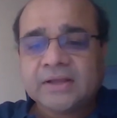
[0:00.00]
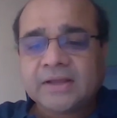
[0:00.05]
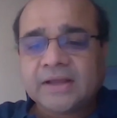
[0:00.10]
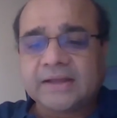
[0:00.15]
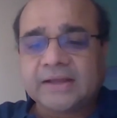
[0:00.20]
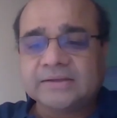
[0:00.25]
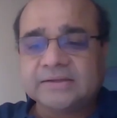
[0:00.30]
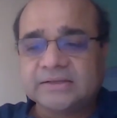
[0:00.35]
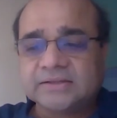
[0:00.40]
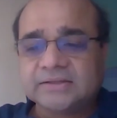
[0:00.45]

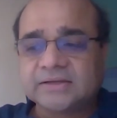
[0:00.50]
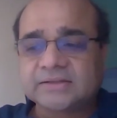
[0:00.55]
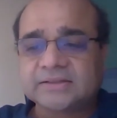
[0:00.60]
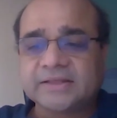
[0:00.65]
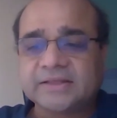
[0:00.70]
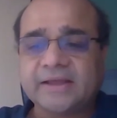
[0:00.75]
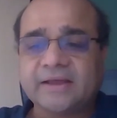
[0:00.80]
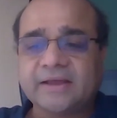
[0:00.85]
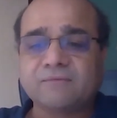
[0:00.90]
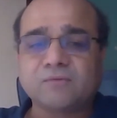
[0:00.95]
and either
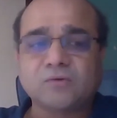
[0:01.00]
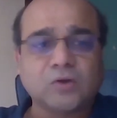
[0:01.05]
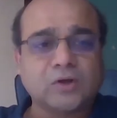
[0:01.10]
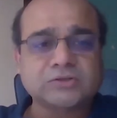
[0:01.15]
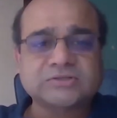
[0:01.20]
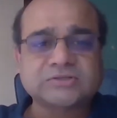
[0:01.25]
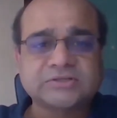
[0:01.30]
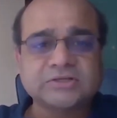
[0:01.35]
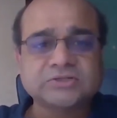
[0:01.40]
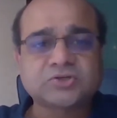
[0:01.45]
they have
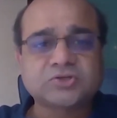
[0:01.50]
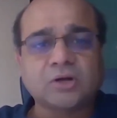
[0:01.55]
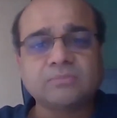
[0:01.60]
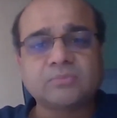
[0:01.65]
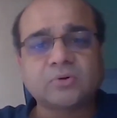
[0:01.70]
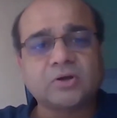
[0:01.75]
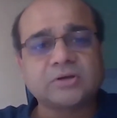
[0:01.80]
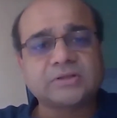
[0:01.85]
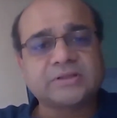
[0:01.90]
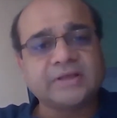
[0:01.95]
lost the job
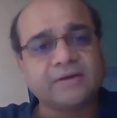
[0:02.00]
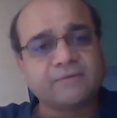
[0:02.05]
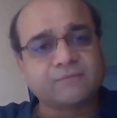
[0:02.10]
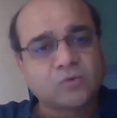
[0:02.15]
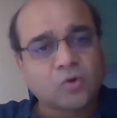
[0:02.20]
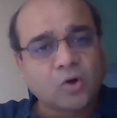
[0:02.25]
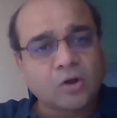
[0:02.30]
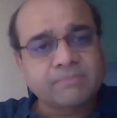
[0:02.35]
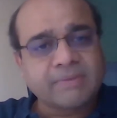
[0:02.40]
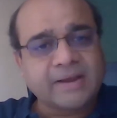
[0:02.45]
or they have
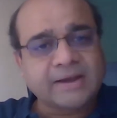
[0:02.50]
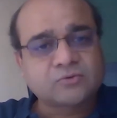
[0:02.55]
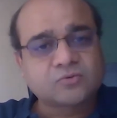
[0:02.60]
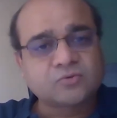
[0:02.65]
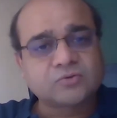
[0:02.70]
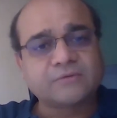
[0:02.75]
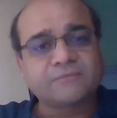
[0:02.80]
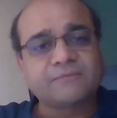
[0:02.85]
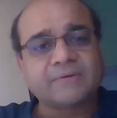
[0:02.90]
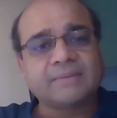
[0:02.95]
gone back
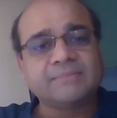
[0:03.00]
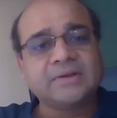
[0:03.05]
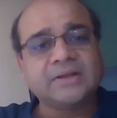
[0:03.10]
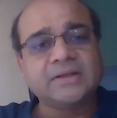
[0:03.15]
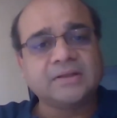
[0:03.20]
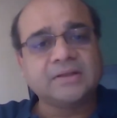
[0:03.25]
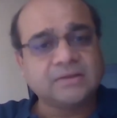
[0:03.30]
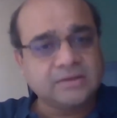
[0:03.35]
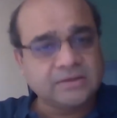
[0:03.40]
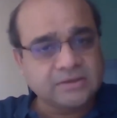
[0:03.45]
to the
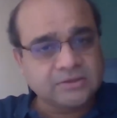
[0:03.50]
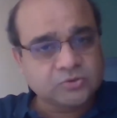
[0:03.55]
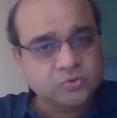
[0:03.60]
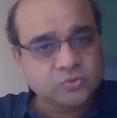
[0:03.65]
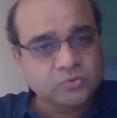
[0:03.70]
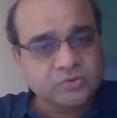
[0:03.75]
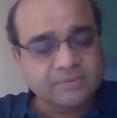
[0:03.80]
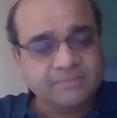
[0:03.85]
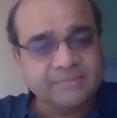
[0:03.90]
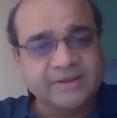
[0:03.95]
family
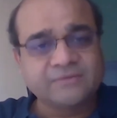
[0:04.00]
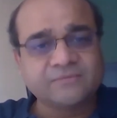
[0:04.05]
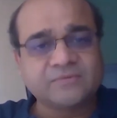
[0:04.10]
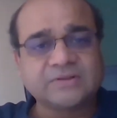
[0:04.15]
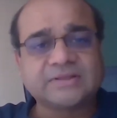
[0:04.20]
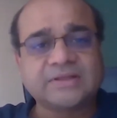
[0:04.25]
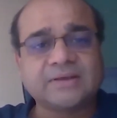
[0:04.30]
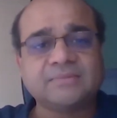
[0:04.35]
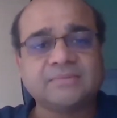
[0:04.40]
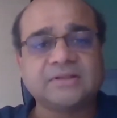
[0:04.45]
to remain
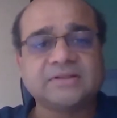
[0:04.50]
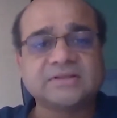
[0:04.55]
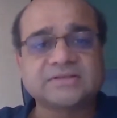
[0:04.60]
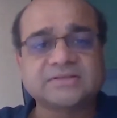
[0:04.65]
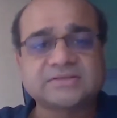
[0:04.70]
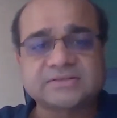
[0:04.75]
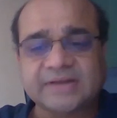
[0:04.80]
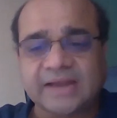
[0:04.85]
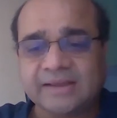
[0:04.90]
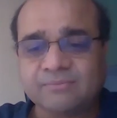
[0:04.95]
with them in
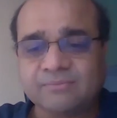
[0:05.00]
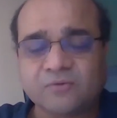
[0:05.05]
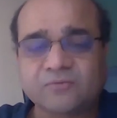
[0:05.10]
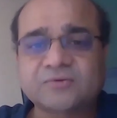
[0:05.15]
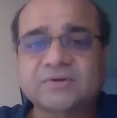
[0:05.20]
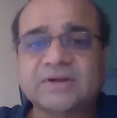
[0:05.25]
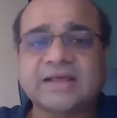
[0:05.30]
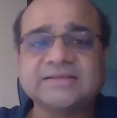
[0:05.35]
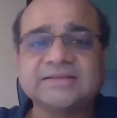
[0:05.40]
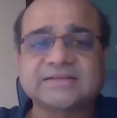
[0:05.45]
this time of
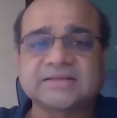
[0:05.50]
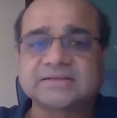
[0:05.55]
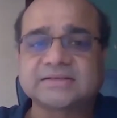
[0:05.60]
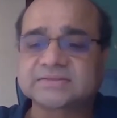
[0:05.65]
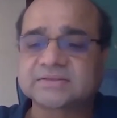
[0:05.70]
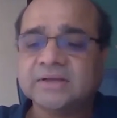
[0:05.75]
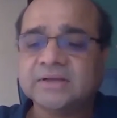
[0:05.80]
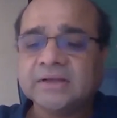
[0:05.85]
crisis.